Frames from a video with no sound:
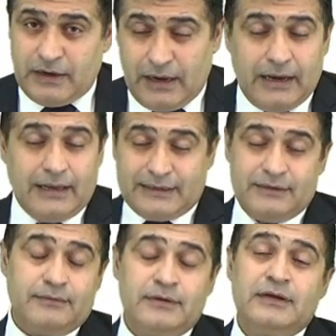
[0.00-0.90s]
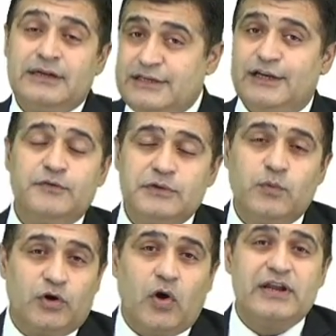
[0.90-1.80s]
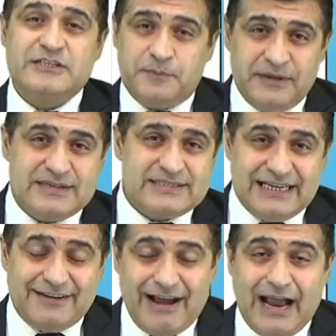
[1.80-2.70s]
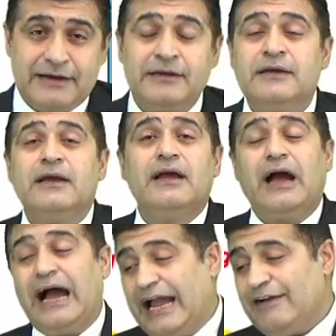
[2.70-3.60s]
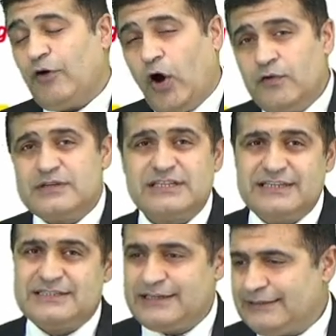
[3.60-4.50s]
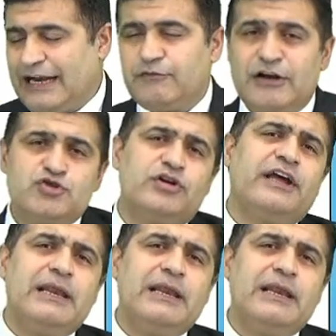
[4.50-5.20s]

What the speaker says: And I can tell you with what all experiences that I've had, I have always suggested that one should really